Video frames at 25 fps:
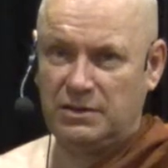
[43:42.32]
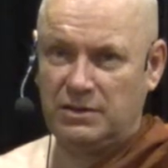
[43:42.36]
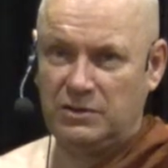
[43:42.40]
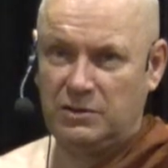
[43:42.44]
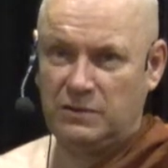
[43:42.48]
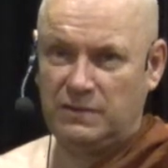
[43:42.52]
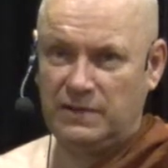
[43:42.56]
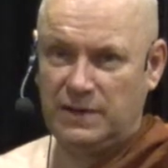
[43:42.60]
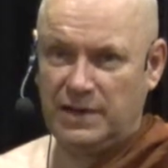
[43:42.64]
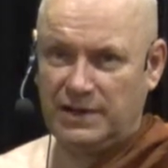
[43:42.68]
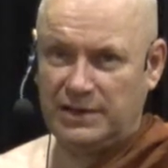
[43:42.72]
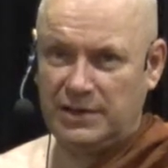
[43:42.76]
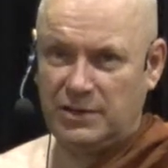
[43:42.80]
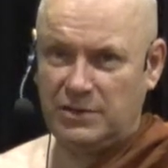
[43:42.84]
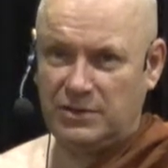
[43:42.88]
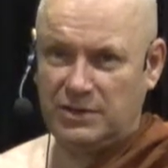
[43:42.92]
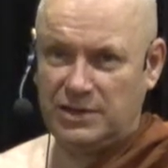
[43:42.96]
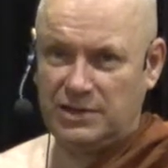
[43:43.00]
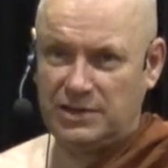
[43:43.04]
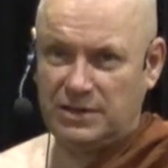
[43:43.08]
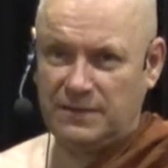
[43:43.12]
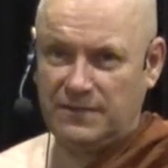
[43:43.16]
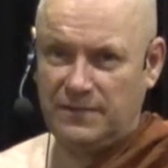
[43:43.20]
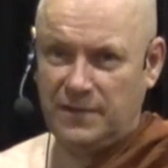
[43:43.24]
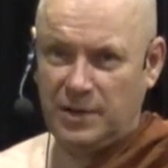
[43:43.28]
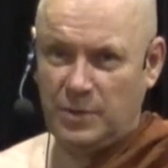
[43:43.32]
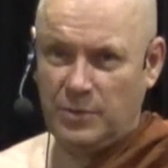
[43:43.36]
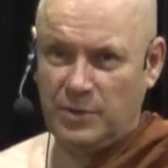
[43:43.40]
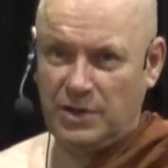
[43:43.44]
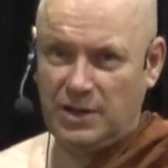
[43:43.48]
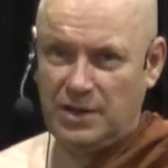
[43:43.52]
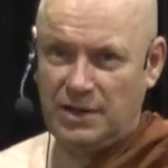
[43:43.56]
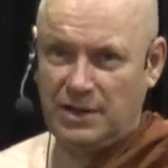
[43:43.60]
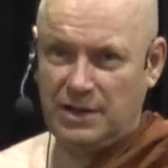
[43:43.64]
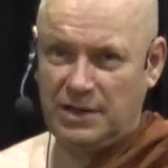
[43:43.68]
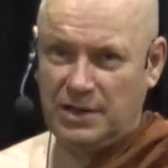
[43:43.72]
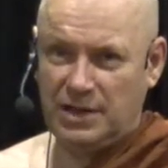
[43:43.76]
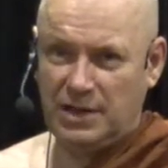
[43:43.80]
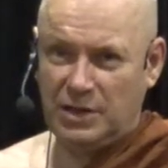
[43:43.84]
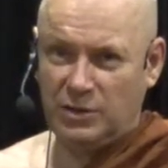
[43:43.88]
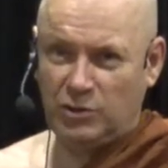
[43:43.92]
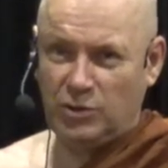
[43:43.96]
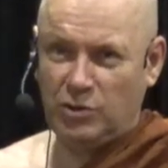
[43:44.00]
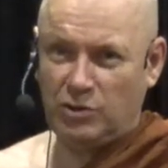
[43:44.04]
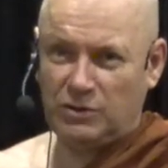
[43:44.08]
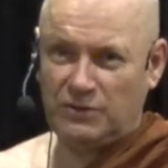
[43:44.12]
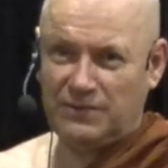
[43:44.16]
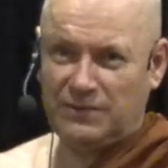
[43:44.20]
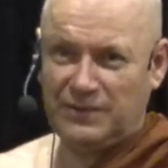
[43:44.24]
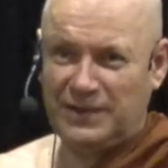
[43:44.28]
Do you feel like a conditioned phenomena? You
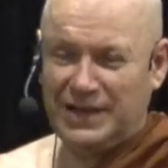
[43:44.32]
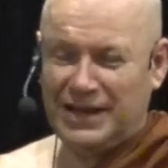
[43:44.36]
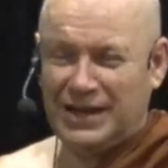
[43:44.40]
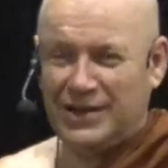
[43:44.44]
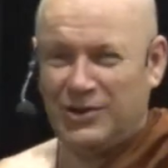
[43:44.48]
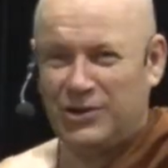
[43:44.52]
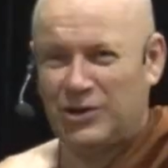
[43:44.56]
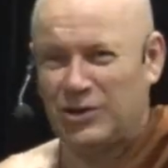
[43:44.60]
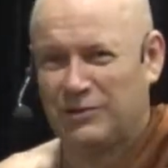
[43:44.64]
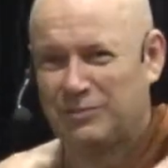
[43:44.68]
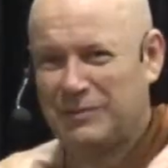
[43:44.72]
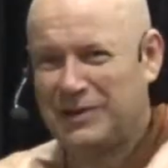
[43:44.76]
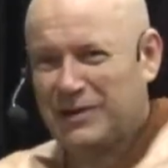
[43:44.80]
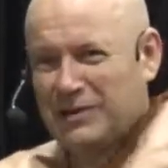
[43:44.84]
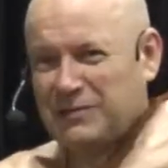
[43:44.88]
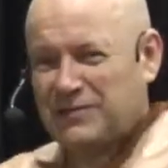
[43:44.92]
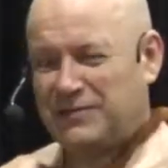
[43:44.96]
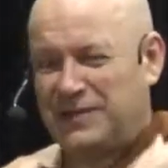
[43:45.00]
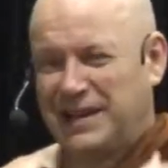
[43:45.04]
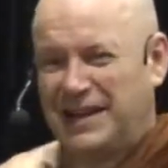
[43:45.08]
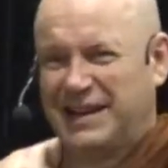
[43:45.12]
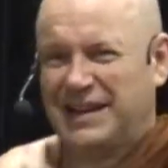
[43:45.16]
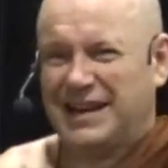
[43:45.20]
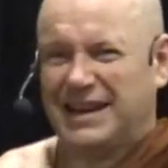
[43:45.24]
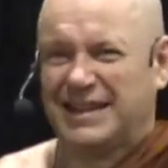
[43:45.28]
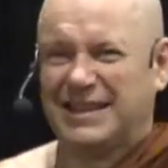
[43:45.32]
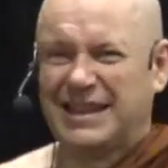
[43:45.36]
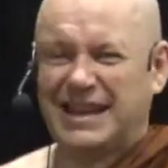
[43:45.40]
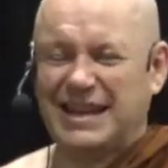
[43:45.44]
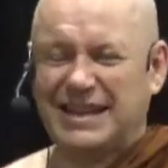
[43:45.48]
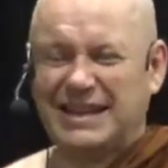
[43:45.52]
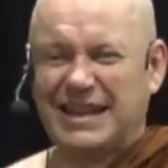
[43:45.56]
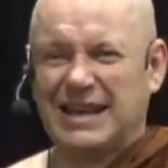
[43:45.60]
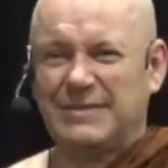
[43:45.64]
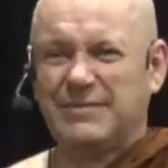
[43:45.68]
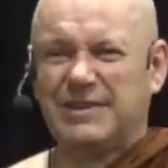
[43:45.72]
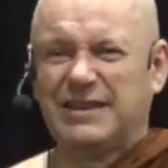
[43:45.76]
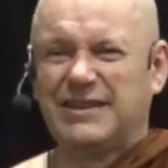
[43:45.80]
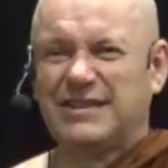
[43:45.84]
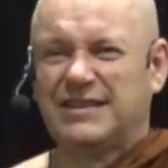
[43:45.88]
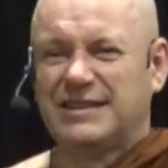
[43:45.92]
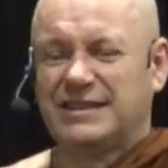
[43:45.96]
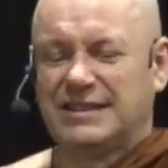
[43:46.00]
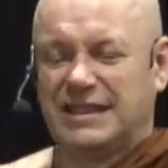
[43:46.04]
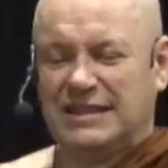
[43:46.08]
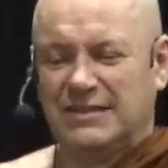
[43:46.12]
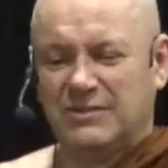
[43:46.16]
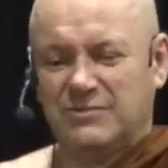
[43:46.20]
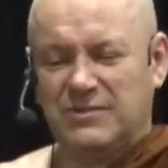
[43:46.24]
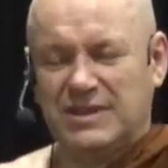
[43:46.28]
don't. You don't may not feel like that, yeah,
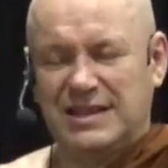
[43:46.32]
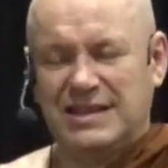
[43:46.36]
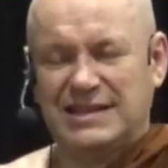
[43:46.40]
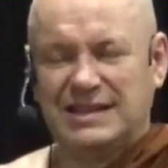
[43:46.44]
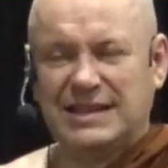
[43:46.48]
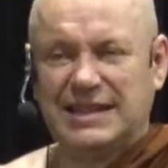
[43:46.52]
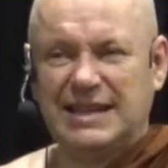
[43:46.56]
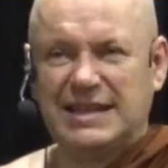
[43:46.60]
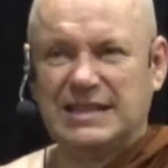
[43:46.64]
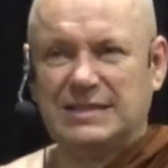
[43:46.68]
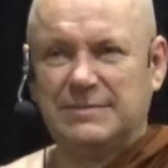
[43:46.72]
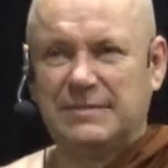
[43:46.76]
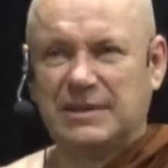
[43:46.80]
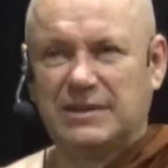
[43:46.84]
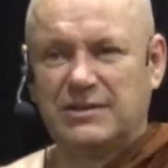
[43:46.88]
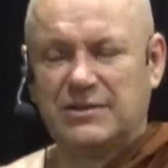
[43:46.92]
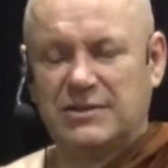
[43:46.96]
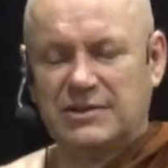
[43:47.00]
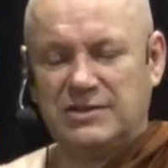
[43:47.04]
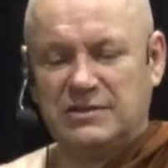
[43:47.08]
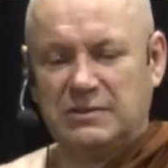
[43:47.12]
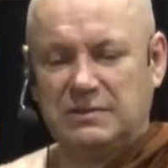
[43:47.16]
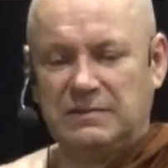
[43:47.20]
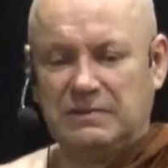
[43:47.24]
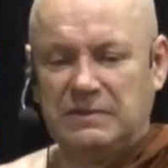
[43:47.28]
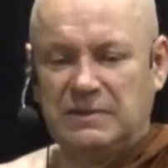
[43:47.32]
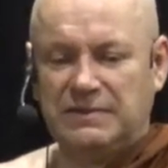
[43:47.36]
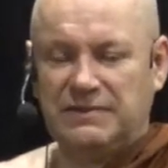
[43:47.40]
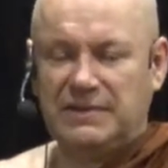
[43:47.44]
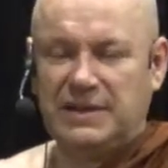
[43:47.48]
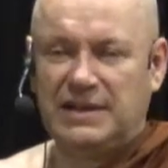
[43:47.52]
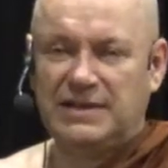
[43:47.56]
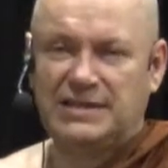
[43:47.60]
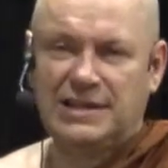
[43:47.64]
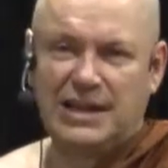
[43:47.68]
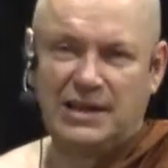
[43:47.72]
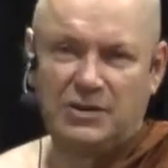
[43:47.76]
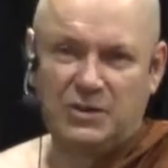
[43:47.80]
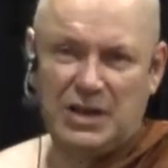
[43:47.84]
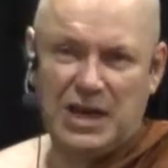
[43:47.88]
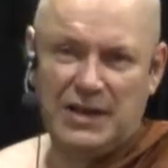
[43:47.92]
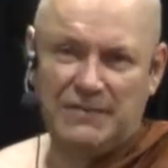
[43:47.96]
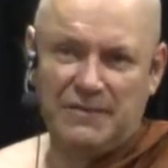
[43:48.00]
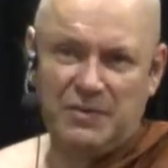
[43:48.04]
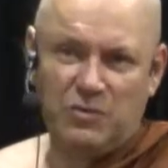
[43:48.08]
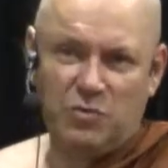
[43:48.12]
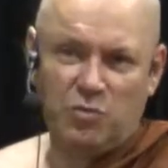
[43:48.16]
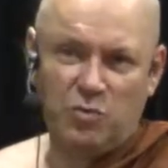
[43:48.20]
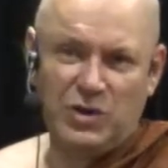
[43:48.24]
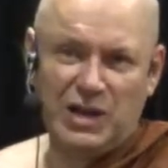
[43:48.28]
because the reason is because it feels like you
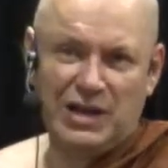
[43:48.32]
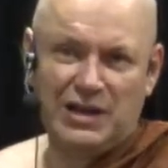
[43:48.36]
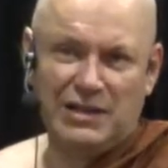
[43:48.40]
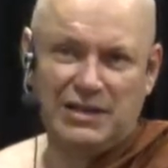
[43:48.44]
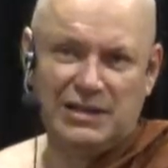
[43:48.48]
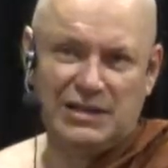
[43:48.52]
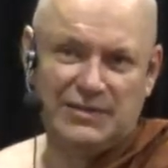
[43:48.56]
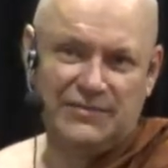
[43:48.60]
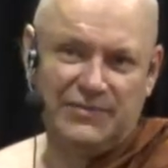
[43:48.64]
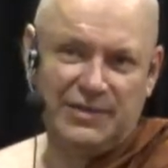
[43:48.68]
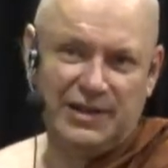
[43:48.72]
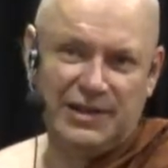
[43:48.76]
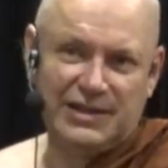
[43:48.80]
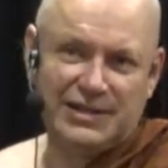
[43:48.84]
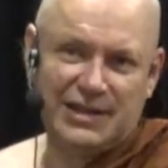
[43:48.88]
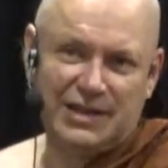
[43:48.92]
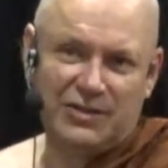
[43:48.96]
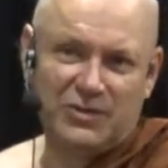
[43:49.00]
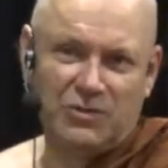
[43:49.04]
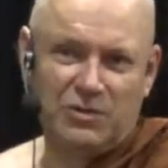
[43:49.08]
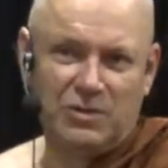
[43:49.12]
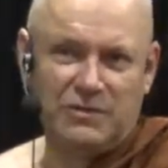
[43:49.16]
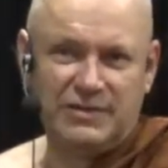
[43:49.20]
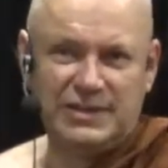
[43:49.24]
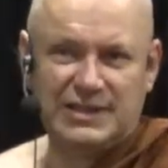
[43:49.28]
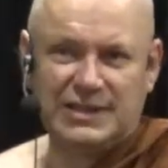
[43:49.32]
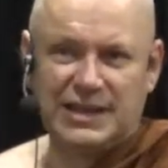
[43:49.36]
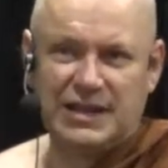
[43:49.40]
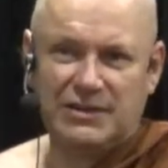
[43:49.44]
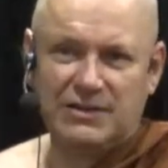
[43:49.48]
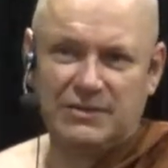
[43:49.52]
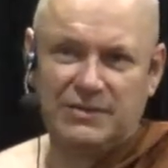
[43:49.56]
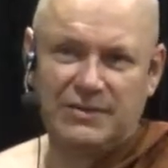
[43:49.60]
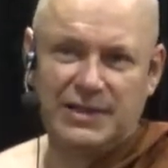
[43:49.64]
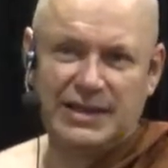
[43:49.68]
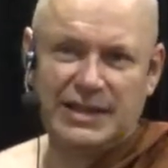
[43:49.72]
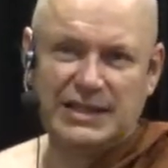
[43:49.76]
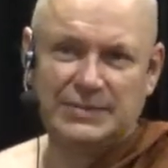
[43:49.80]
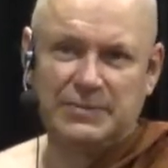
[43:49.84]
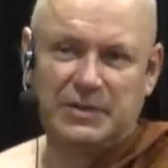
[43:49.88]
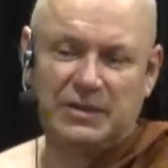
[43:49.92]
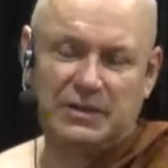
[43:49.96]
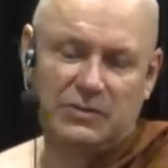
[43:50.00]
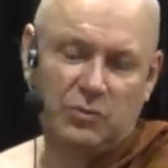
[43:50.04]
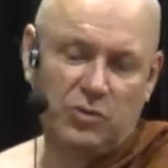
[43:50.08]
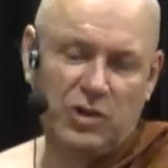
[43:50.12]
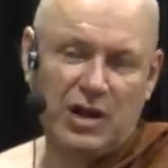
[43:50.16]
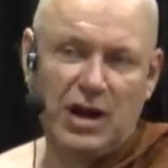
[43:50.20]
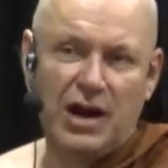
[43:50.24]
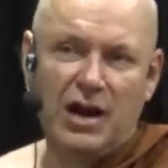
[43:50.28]
have a will. It feels like all these kind of things.
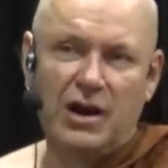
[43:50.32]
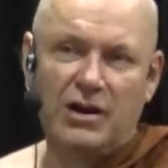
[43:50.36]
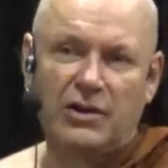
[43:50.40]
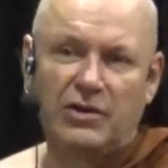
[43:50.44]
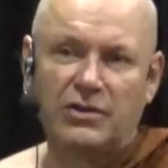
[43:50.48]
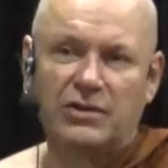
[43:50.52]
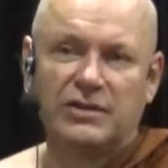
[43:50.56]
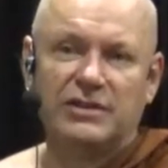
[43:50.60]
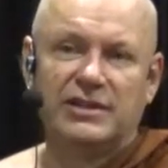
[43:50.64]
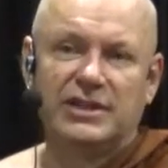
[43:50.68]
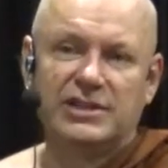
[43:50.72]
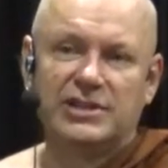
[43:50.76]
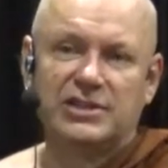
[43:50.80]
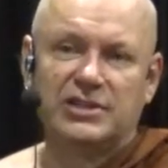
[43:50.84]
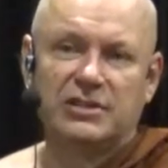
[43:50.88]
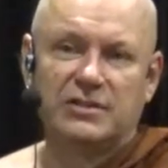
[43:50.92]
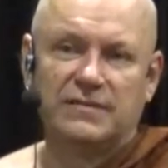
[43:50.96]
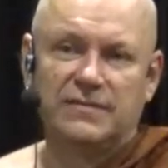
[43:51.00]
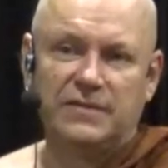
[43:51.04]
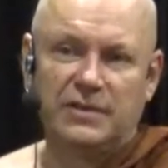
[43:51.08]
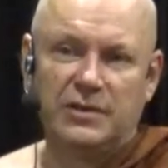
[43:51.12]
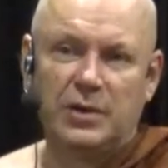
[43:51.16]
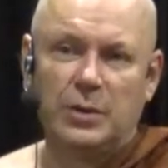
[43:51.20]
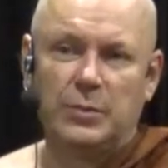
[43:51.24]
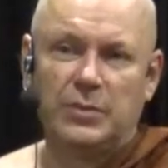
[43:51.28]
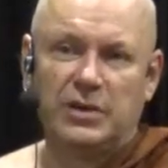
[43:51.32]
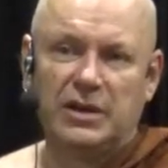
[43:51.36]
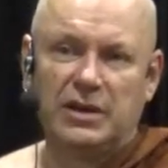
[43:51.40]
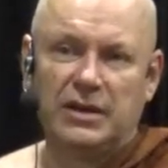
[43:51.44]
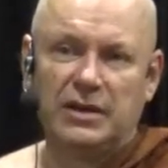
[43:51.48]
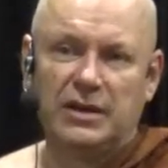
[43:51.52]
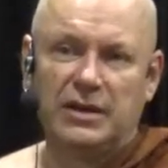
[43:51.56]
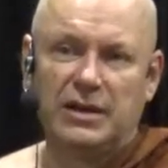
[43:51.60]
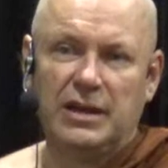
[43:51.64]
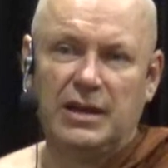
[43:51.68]
But we are conditioned phenomena,